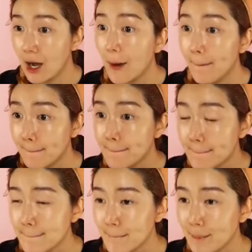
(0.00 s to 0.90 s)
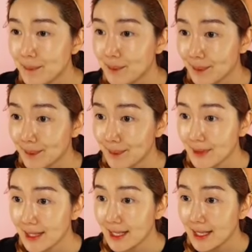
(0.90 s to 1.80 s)
Uh, oh, three months
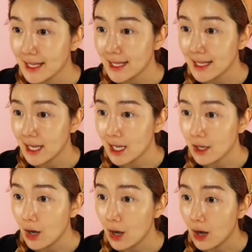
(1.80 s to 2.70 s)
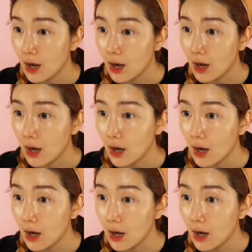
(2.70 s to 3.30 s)
is it for the code.